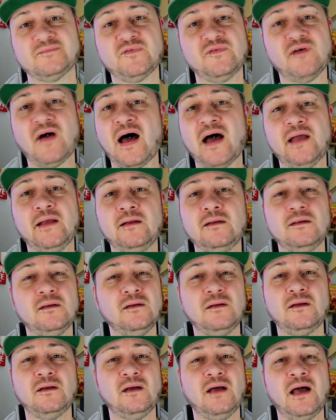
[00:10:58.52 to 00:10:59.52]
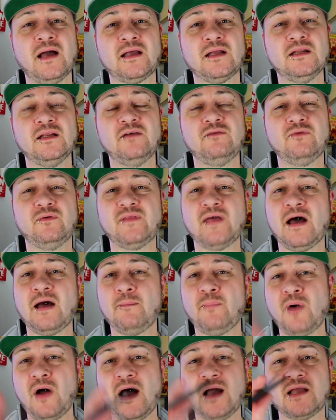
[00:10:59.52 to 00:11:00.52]
Fine. I can live with
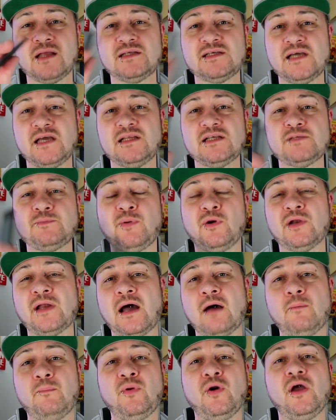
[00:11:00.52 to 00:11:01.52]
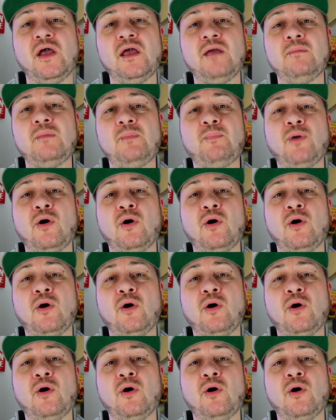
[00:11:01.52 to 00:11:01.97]
that. But I can take this pod out, put it in my